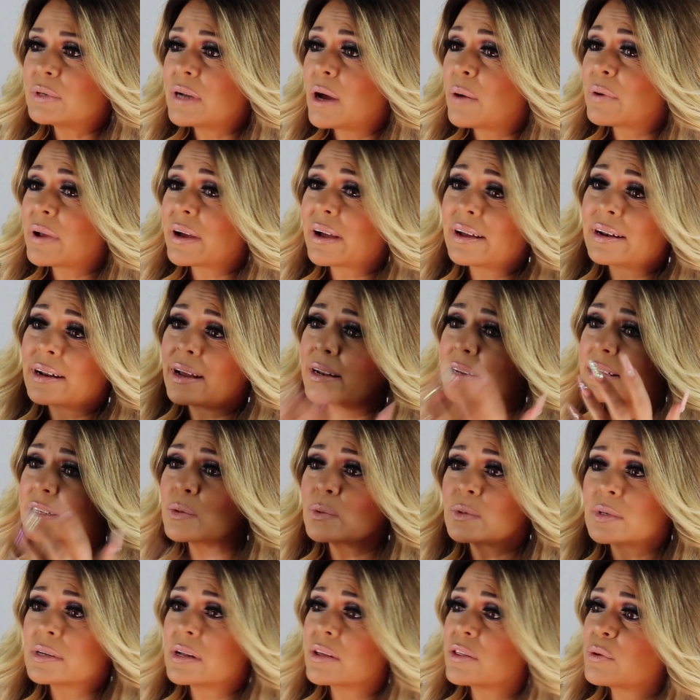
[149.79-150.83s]
Laura Canales
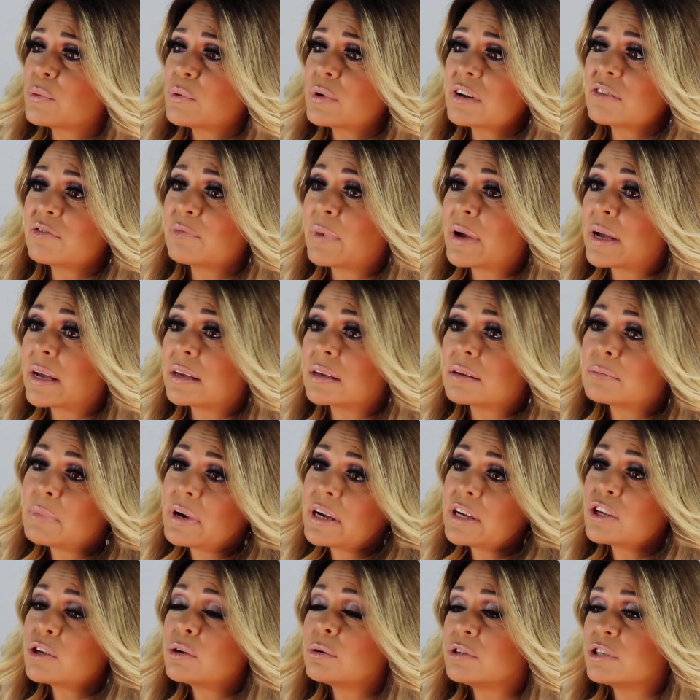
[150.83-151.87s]
was another one of
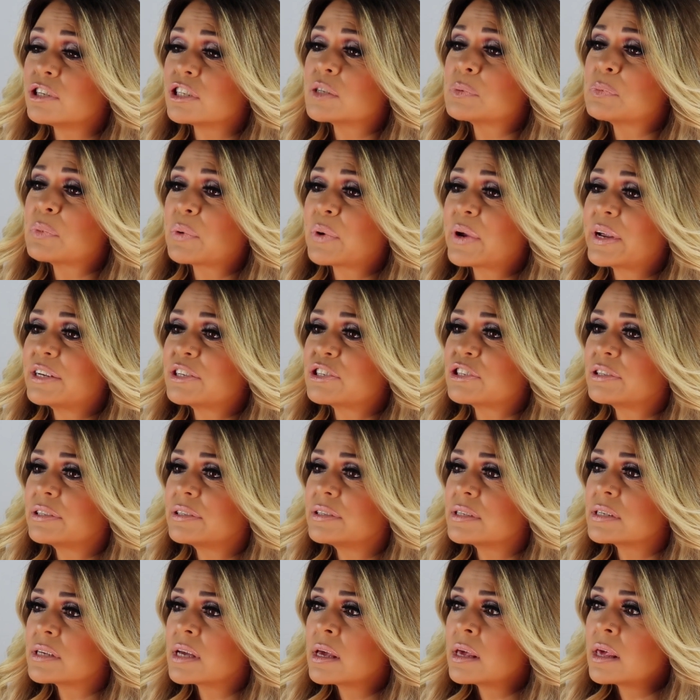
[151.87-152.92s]
my huge
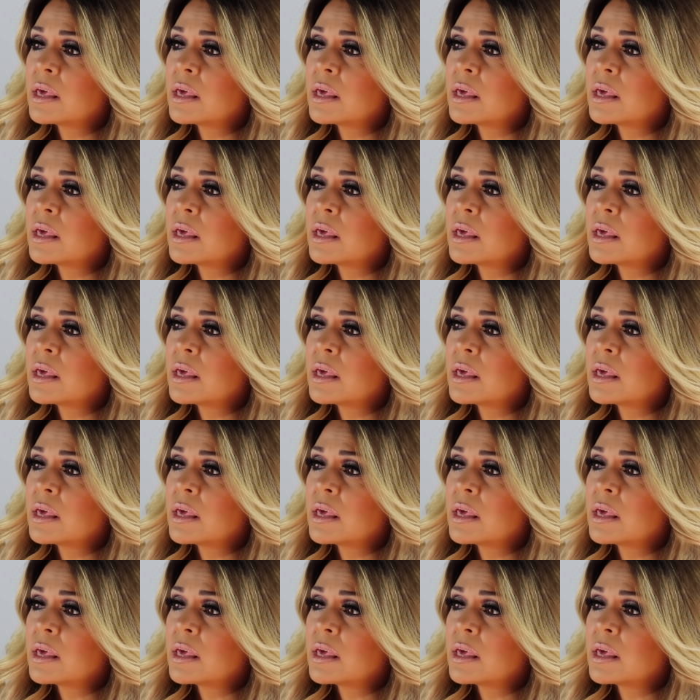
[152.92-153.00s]
inspirations.